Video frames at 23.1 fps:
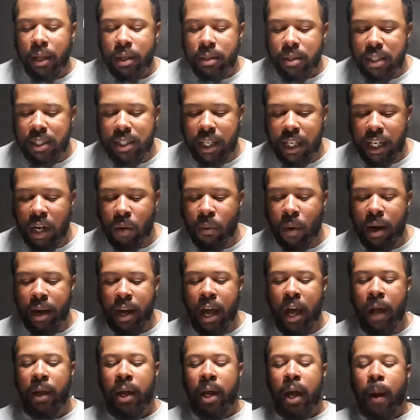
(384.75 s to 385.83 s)
Just saying that right
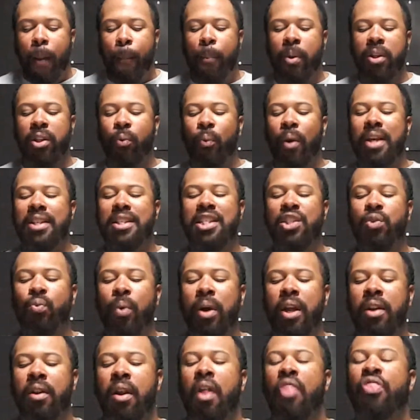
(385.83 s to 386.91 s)
now. But the Redskins
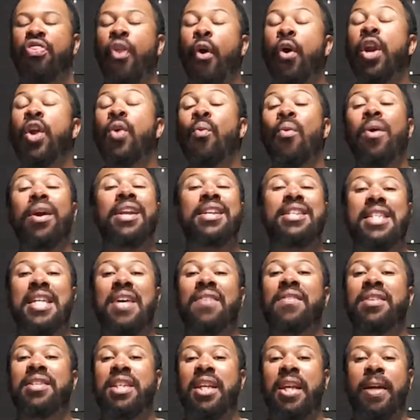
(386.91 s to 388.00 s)
win
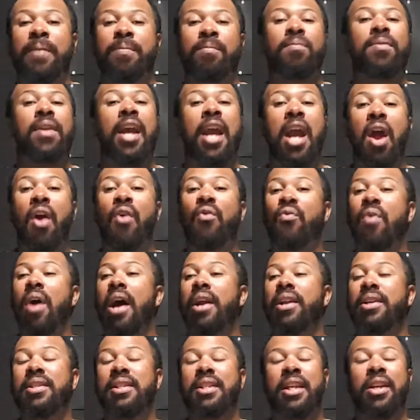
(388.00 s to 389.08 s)
31-17. Aaron
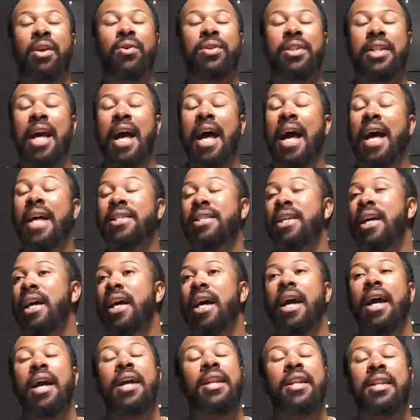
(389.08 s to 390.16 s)
Rodgers and those guys,
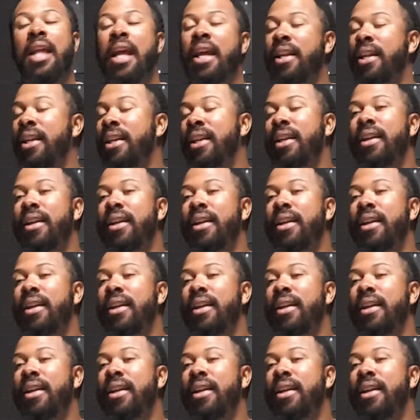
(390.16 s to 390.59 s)
they